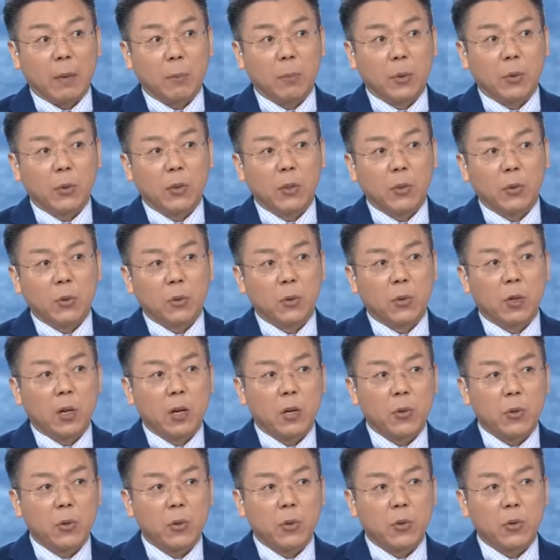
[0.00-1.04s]
between the two
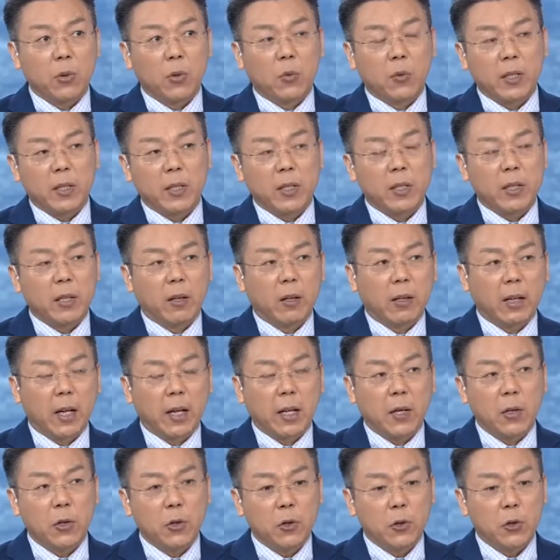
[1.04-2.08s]
countries over Xinjiang and
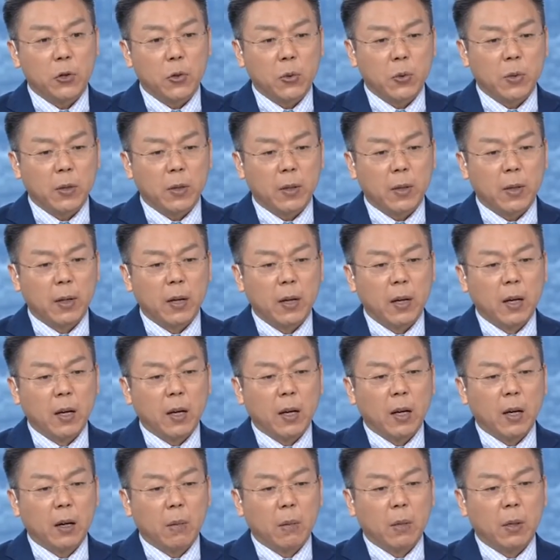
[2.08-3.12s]
other issues.
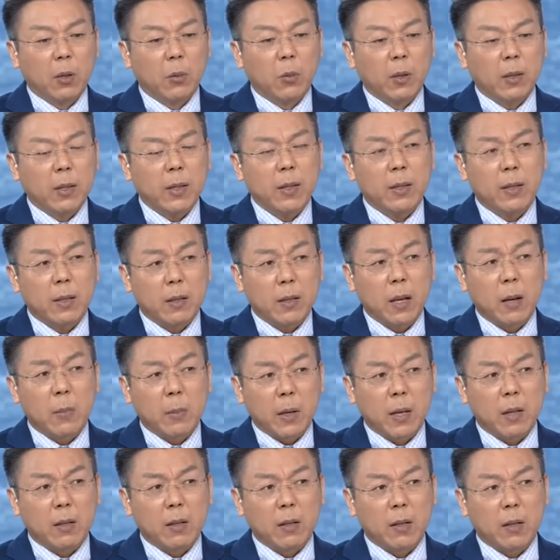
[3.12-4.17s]
But with this
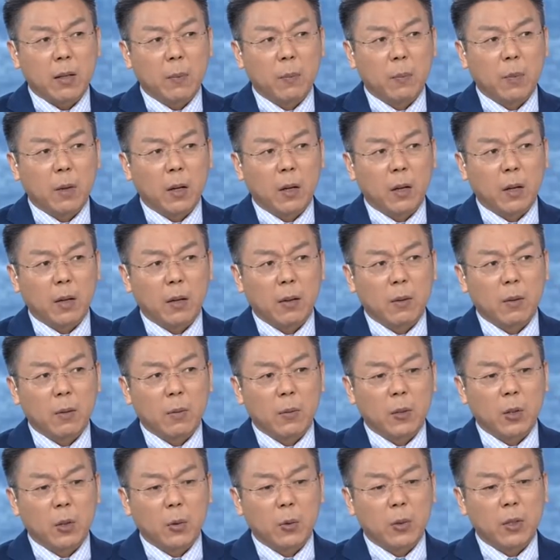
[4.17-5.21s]
summit,
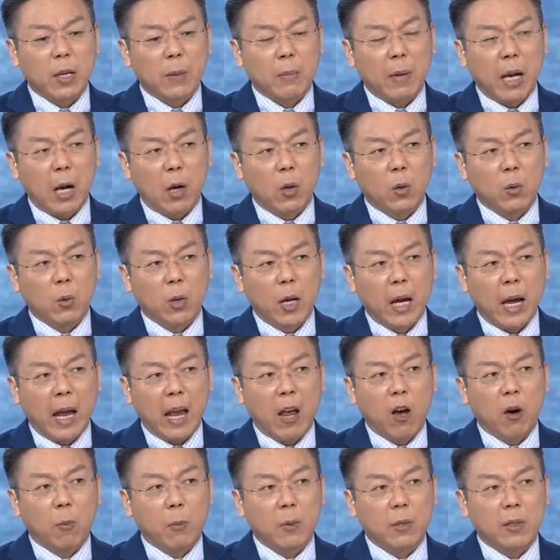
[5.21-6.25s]
you know, somehow
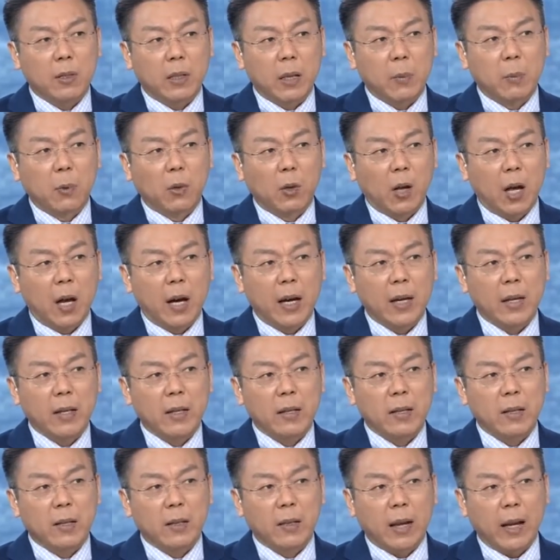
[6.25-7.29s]
help
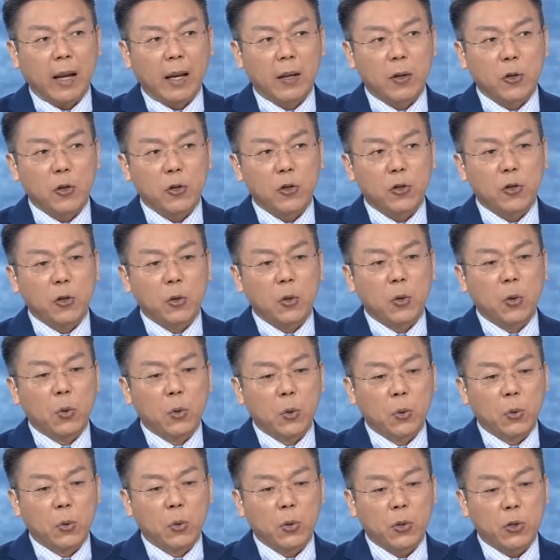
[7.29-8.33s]
stabilize and
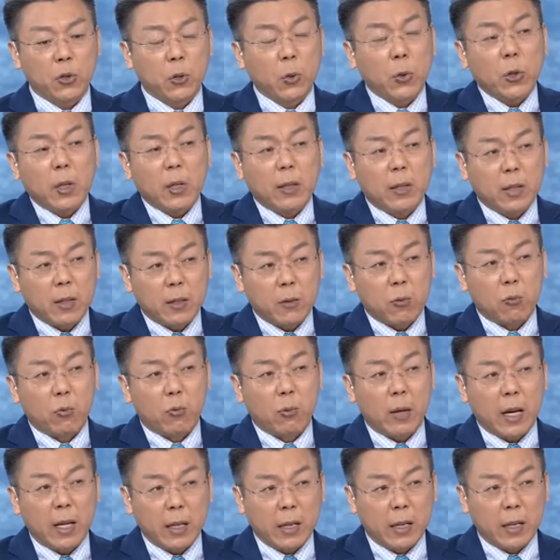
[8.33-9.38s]
showing this
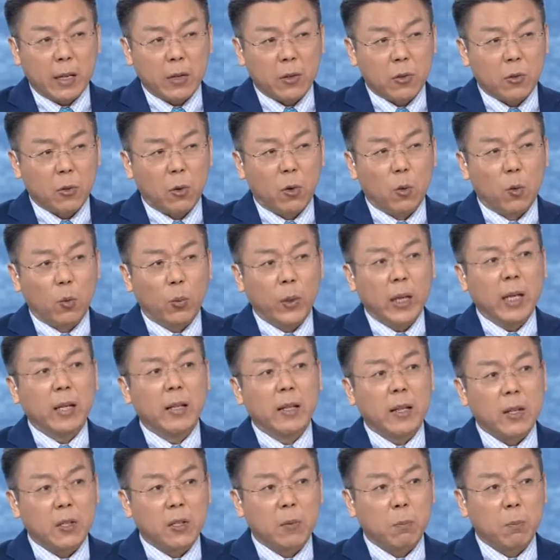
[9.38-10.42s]
readiness or
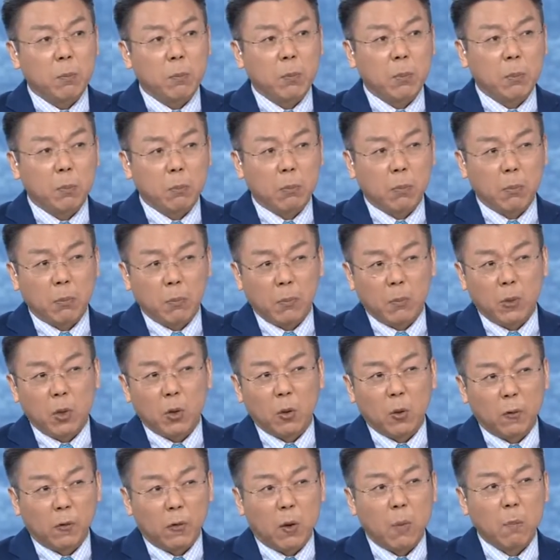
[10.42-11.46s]
willingness, you
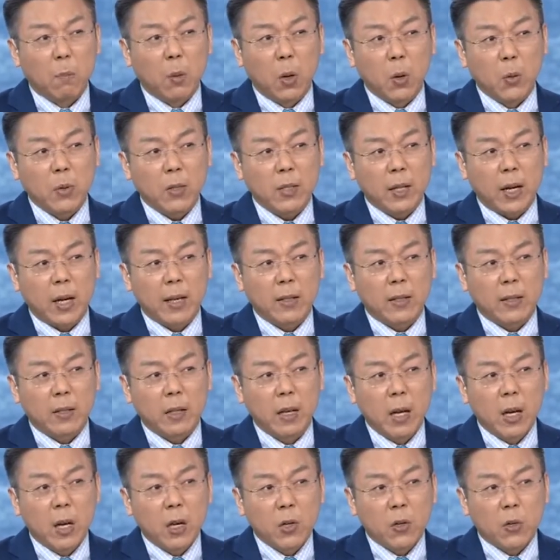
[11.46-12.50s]
know, from both sides
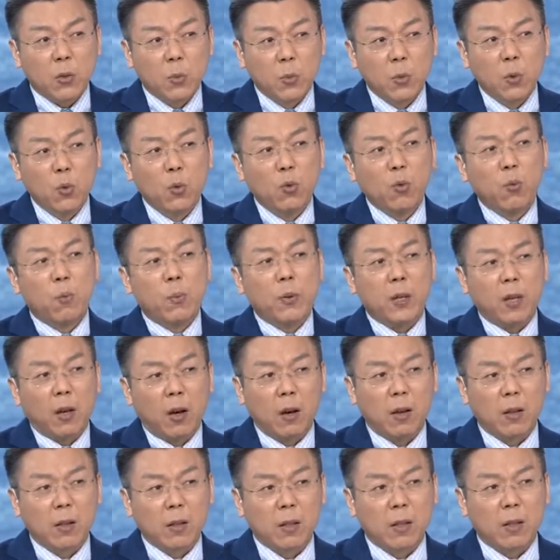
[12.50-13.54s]
to move
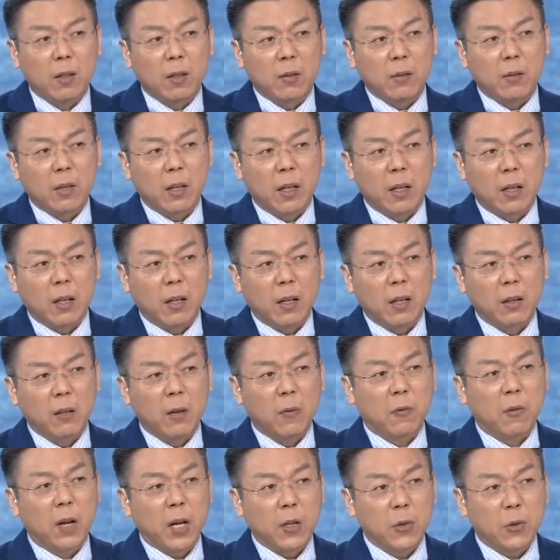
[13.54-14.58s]
beyond
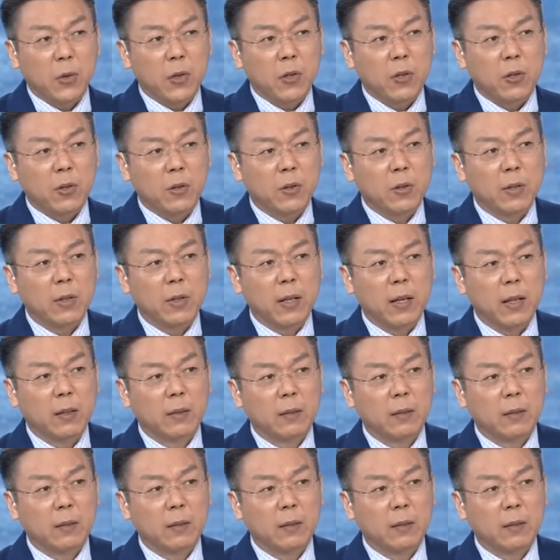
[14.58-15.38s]
the frustrations, say.